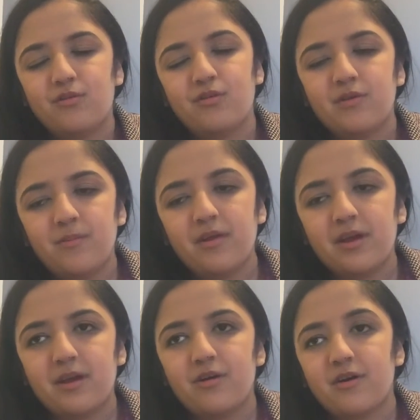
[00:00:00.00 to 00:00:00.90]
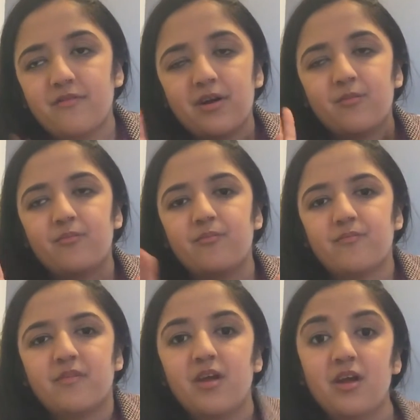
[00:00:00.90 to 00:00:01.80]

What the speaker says: So I'm like, okay, fine.